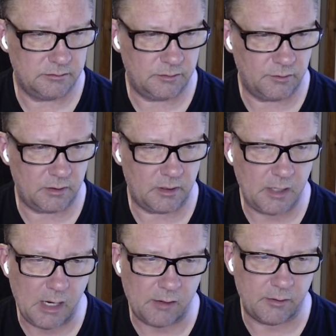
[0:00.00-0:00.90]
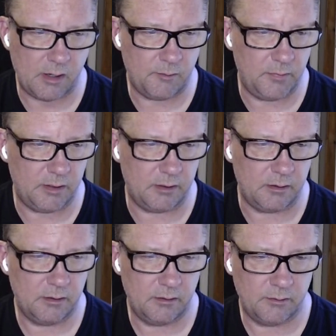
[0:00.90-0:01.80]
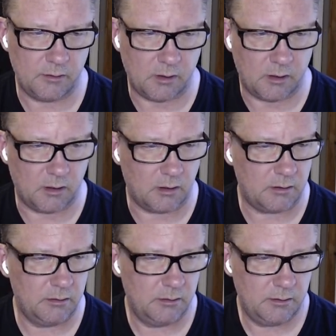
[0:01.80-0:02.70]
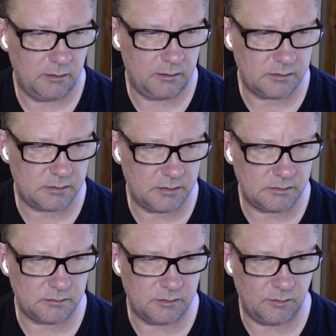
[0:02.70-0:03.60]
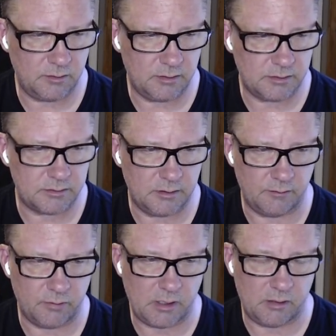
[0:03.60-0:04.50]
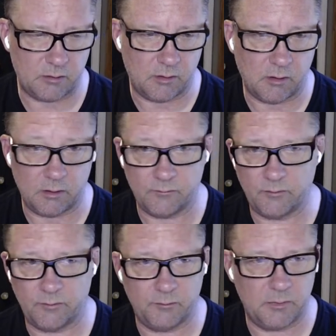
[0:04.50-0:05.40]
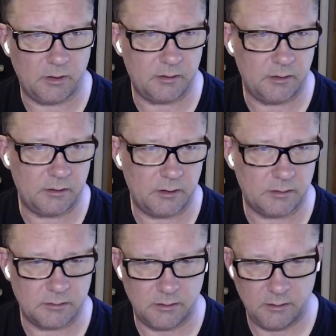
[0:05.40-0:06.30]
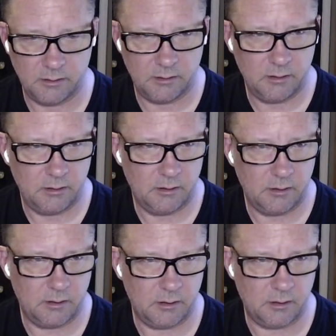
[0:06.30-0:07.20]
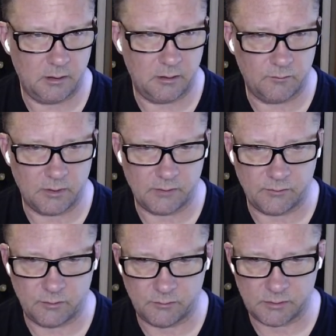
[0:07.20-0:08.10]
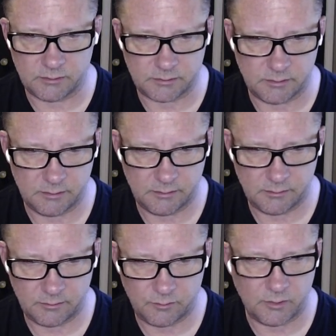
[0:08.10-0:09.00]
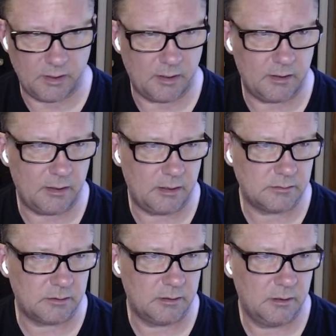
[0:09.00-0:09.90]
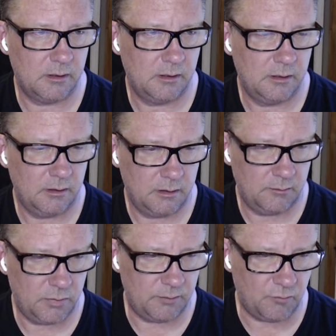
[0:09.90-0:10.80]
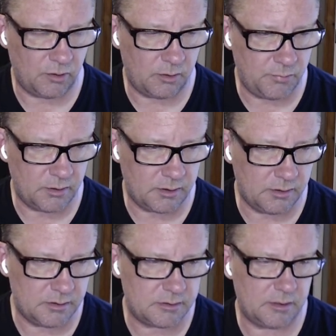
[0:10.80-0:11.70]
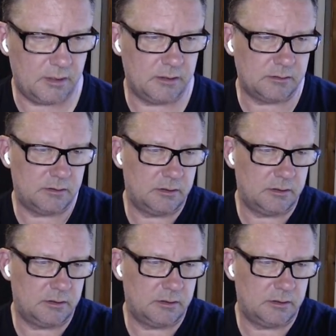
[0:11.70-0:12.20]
So we're going to count how many there are. In this case, there's no condition that will count all of them. I think that's whatever it was, 29,000. But we're going to put a condition on this.